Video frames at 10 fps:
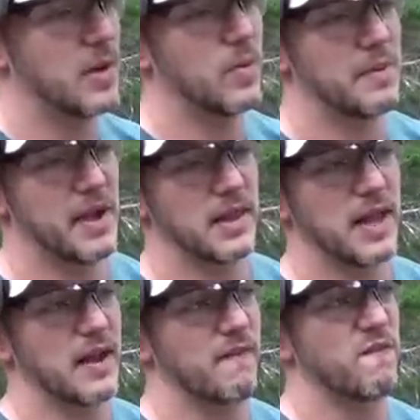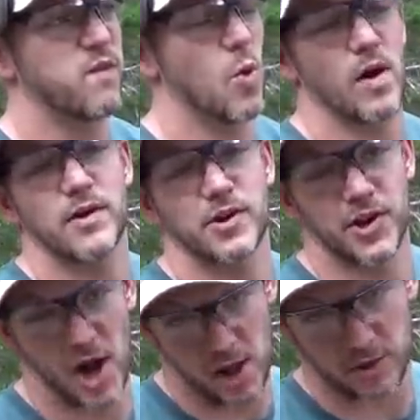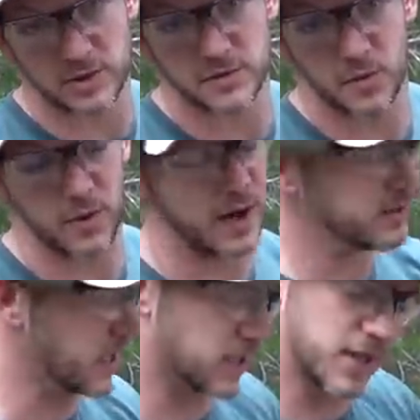We paid like $400 for it. I was like,